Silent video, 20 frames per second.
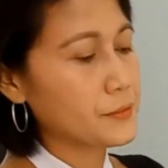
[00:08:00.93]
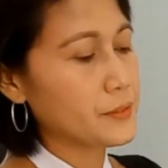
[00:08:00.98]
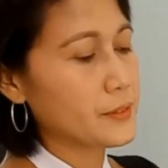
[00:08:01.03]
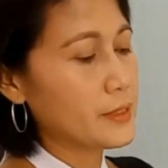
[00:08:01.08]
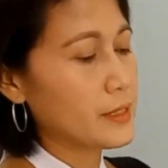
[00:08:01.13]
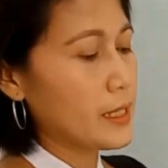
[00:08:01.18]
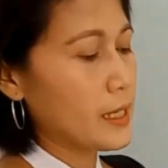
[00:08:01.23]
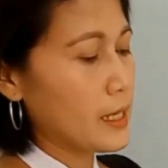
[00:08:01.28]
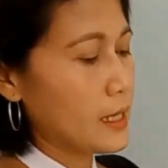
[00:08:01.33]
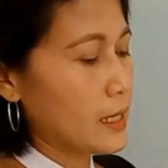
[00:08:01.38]

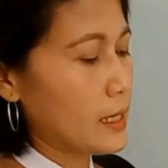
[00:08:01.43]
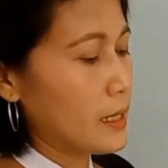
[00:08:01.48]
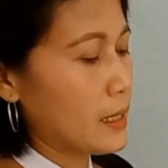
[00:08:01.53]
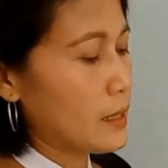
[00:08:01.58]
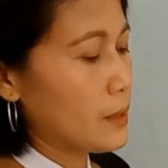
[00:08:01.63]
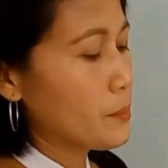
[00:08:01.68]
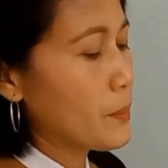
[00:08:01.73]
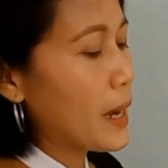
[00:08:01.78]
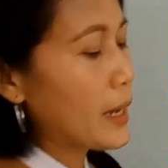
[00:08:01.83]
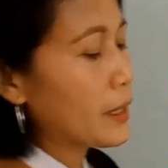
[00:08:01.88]

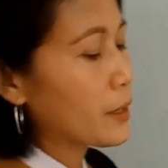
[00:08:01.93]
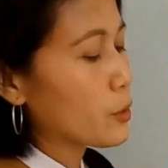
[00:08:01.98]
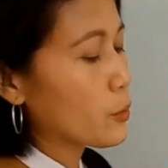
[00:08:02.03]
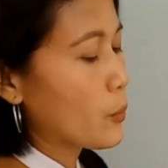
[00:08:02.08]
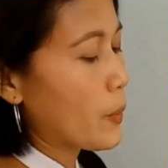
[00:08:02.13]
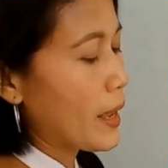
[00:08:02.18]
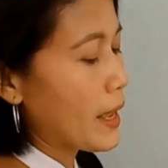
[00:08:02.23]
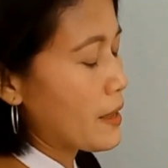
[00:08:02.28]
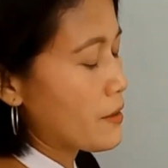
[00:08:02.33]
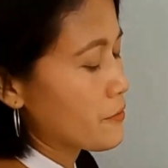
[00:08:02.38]
the
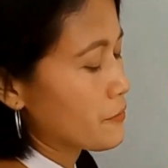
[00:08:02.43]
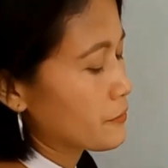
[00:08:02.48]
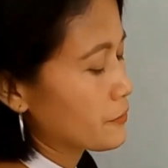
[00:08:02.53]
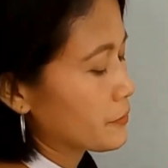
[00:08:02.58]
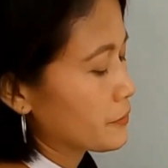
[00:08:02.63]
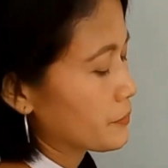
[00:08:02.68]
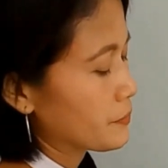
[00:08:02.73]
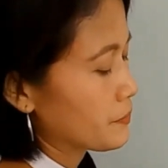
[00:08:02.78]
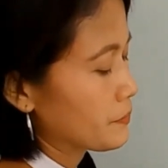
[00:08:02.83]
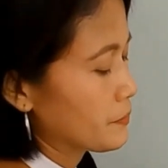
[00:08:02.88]
microwave.
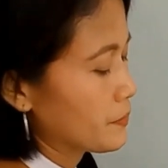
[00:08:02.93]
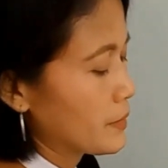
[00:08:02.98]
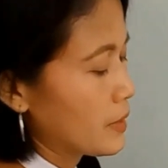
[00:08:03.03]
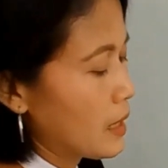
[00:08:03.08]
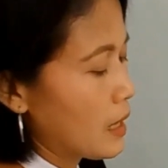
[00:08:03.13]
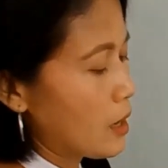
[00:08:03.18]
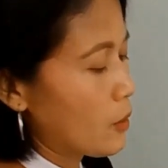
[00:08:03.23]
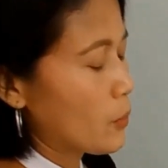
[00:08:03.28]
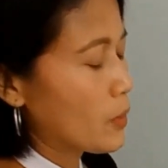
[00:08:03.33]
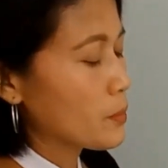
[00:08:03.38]

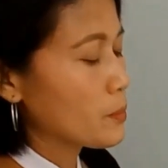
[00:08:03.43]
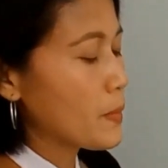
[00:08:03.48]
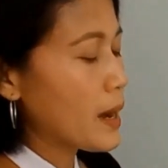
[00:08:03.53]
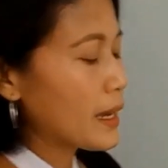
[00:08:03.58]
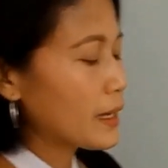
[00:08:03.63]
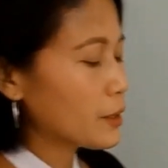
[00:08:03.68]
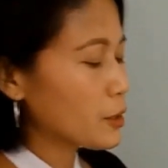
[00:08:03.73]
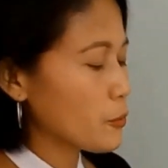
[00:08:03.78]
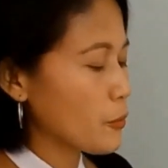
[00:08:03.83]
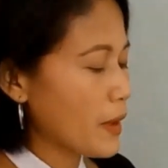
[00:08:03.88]
Our
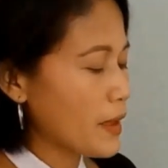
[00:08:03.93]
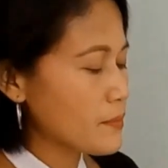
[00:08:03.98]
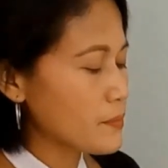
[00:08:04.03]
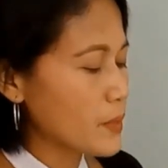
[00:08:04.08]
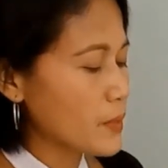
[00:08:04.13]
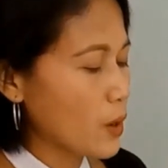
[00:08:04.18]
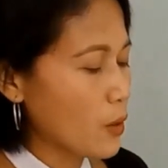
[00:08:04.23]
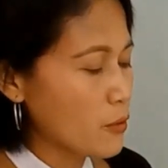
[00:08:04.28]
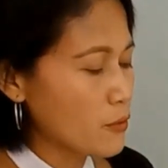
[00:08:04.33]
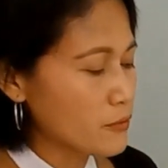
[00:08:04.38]

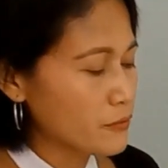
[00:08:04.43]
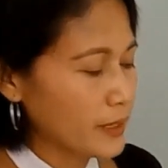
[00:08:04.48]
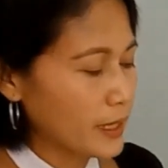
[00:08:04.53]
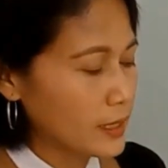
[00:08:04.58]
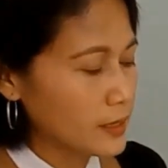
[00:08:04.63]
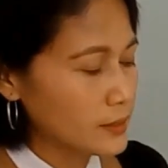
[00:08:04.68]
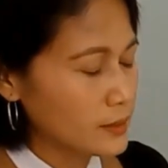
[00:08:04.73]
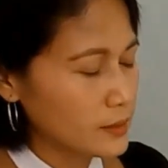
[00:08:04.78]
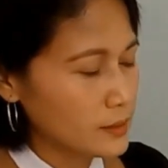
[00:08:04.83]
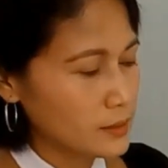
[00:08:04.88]
microwave
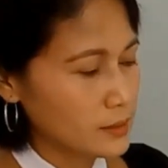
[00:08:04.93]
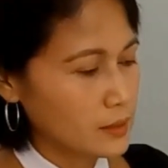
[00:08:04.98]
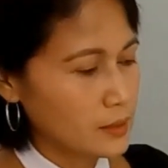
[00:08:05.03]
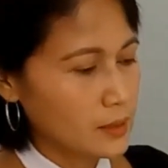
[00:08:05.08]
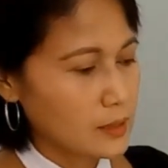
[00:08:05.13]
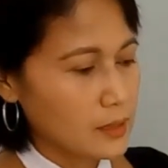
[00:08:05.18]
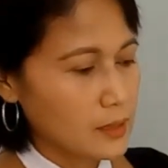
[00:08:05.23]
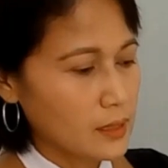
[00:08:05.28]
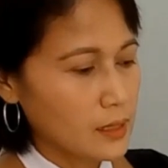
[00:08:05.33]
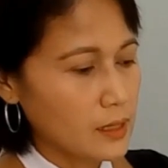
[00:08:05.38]
oven
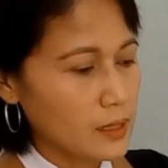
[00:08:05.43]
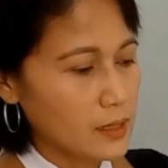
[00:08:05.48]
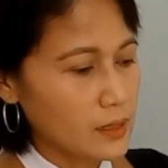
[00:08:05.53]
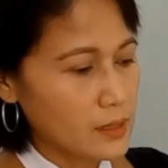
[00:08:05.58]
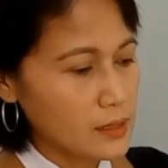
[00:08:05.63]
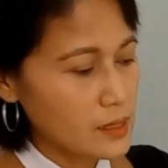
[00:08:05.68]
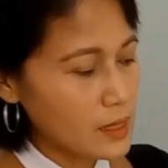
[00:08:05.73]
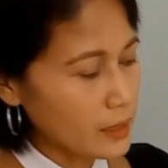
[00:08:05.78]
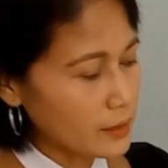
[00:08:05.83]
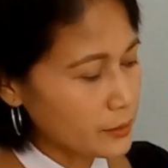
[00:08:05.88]

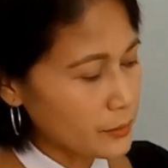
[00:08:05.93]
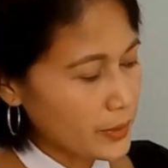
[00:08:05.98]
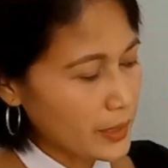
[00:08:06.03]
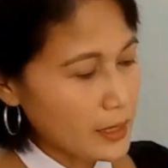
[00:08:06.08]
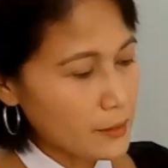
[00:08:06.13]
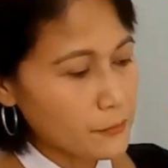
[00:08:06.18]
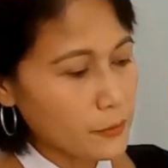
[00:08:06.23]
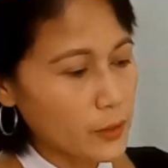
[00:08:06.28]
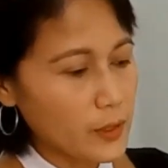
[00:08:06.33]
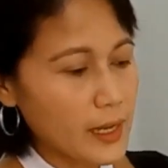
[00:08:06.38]
is not
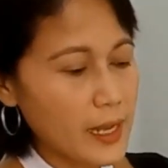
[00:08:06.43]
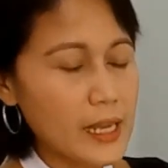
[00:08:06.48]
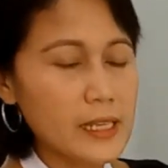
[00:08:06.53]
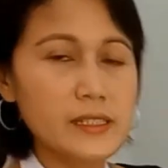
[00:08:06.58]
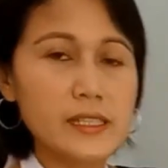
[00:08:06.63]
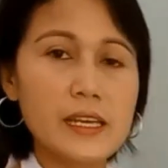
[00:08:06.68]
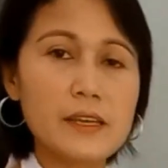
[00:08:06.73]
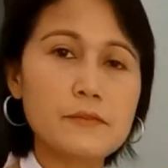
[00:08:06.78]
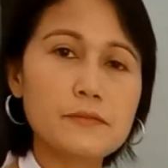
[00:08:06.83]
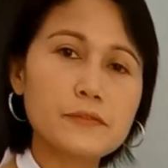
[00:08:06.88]
really for
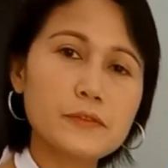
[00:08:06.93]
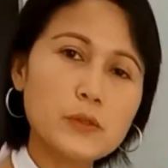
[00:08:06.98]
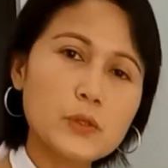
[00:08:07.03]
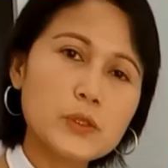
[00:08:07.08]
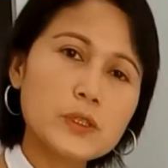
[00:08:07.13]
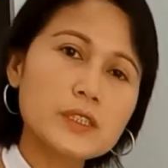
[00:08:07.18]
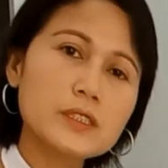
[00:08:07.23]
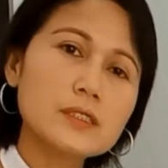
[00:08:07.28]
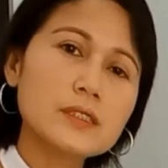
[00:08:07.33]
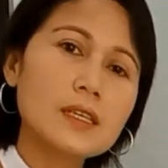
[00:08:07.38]
heating
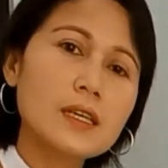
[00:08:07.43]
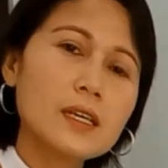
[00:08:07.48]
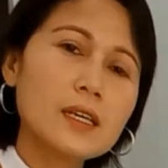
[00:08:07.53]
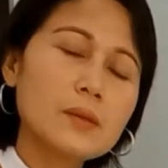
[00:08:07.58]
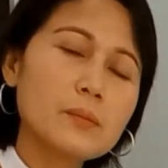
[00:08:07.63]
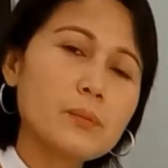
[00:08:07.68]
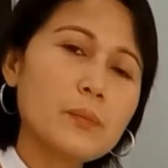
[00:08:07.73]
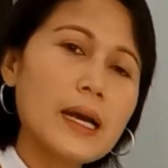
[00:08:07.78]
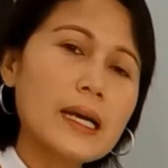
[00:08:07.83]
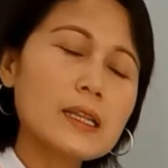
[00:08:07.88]
food,
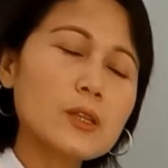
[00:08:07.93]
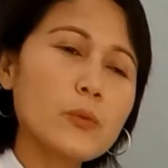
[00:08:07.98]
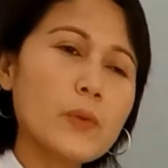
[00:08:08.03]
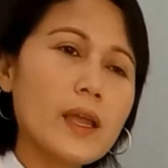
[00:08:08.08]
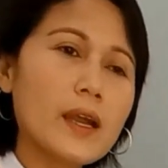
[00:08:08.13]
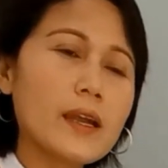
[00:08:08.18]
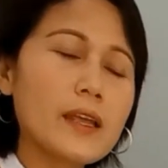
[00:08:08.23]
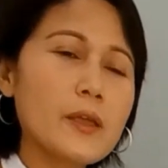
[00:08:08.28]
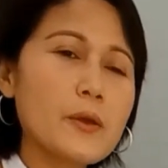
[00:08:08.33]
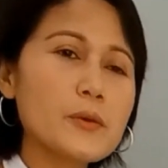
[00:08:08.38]
but we
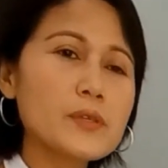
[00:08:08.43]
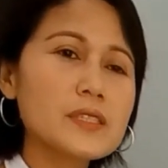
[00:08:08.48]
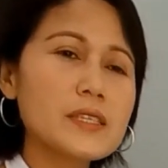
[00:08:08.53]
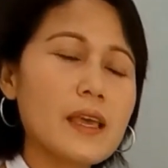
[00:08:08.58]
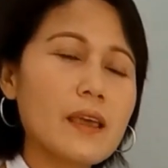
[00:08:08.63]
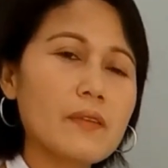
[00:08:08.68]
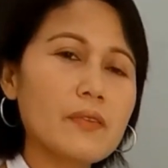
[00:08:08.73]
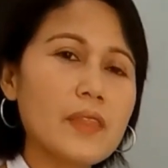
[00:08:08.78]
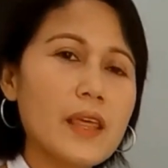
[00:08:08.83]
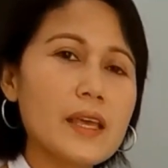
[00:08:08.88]
are
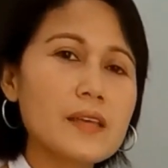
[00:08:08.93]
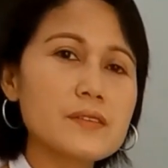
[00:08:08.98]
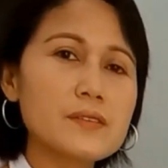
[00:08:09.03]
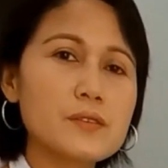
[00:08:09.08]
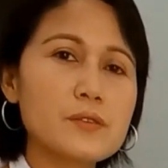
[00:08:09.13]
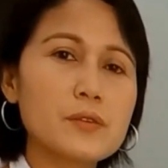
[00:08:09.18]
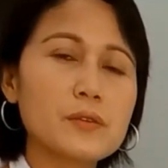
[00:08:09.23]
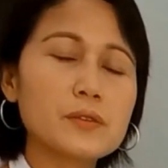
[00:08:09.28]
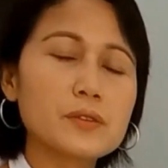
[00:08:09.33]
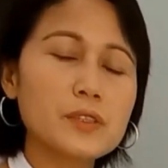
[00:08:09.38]
using this
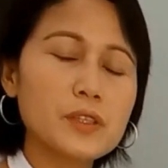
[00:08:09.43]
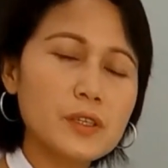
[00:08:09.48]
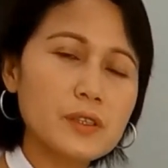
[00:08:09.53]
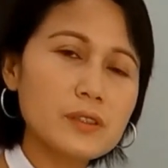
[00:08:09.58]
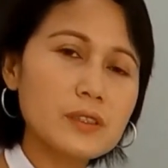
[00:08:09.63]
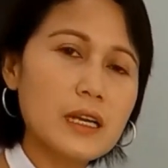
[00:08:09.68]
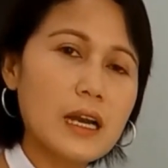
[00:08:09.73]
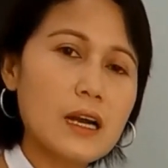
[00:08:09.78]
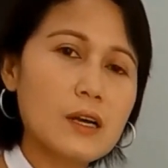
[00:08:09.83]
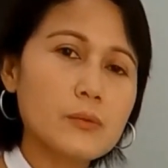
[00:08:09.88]
to cook
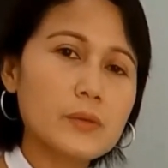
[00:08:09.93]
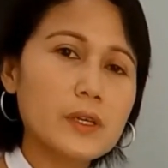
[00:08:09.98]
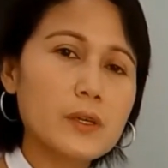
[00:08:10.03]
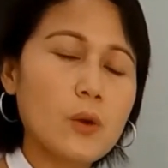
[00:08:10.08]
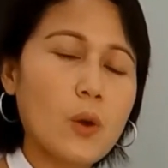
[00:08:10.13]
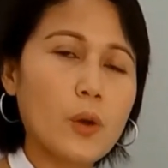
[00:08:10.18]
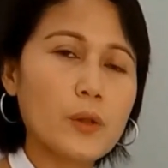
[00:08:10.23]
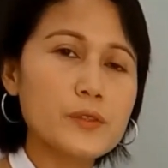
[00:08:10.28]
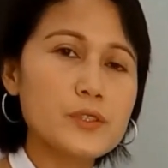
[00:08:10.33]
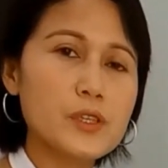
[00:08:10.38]
our
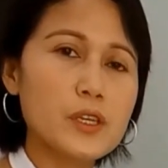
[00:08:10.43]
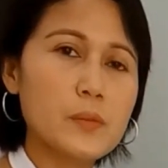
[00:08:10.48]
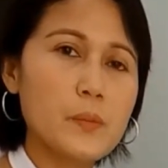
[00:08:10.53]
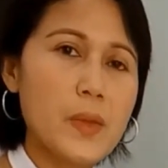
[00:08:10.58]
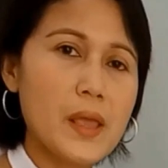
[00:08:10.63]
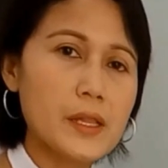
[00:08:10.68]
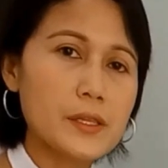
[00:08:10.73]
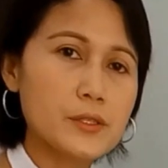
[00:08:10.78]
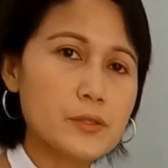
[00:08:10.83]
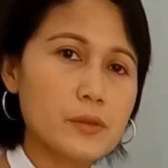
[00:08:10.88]
culture
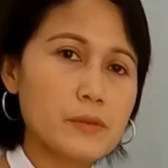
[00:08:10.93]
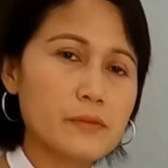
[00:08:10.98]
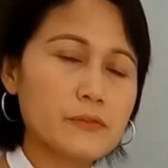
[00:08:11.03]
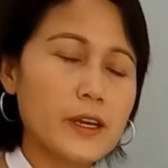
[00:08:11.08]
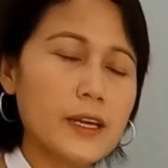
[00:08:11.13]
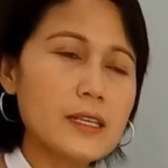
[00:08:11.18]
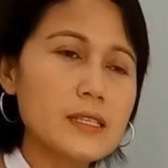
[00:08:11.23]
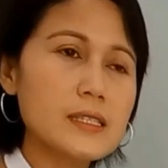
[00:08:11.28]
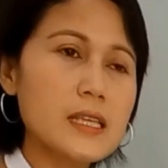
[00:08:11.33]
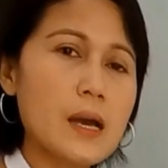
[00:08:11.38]
medium. For
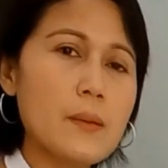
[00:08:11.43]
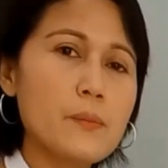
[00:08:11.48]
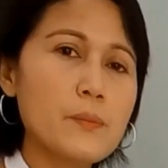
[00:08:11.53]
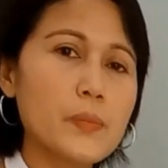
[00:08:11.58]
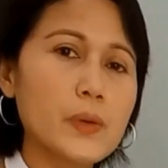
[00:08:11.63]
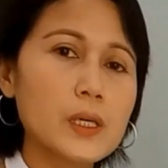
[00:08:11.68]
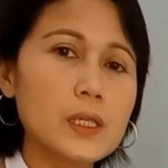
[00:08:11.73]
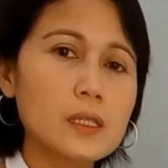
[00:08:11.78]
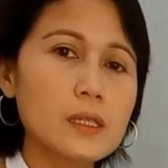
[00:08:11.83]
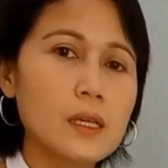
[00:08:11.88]

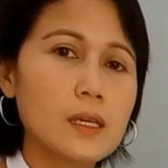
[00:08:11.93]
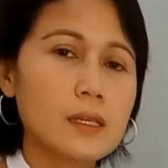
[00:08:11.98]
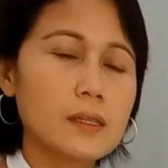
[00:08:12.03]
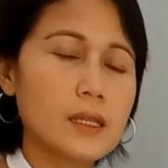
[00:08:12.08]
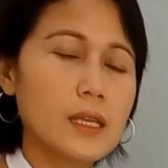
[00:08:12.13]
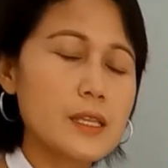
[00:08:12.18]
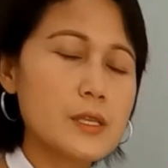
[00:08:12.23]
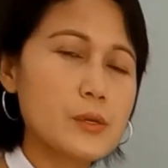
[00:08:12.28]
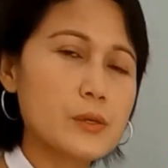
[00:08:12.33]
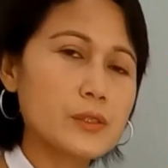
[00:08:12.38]
example,
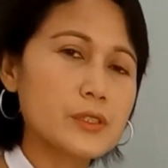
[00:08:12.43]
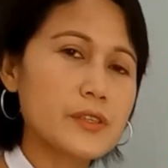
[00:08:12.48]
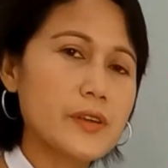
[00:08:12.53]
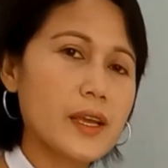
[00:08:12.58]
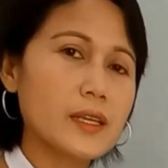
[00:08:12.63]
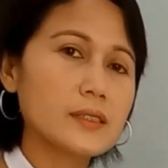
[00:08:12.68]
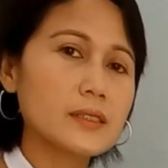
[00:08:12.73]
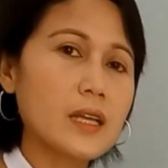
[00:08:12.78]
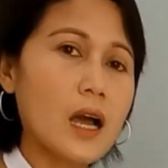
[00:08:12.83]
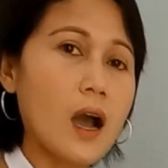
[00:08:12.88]
the
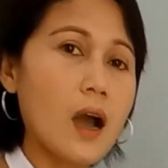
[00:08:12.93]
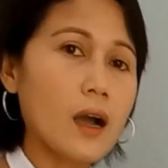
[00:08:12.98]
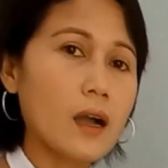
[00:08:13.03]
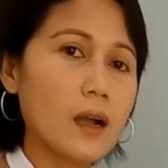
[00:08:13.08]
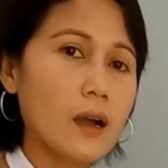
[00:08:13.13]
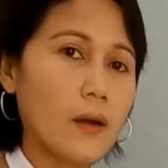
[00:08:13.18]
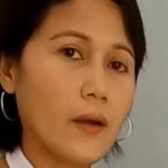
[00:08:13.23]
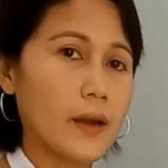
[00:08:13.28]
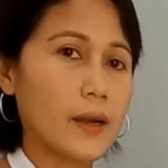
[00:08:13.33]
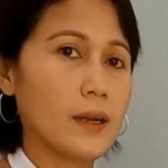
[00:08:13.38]
nutrient
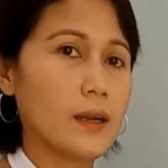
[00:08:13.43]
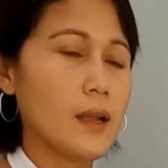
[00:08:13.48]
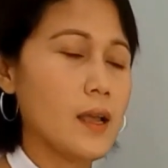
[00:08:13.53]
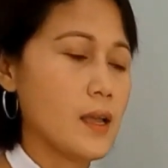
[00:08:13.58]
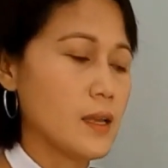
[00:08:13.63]
agar.